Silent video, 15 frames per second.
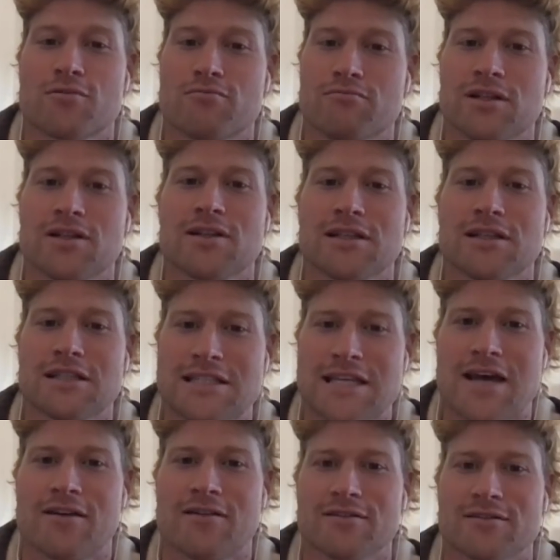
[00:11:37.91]
completely
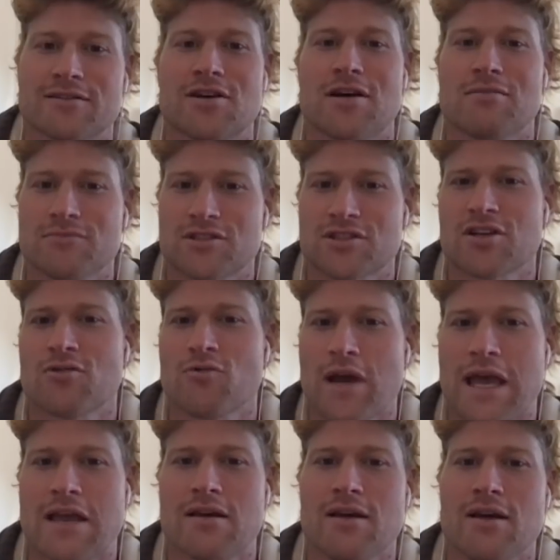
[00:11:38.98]
settled. So I'm just going to
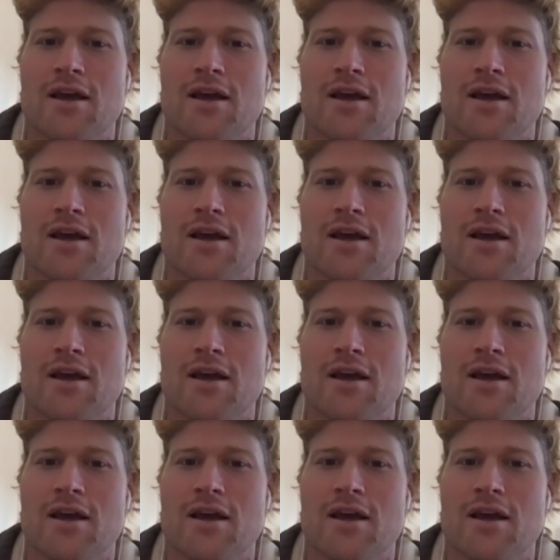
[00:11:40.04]
wait.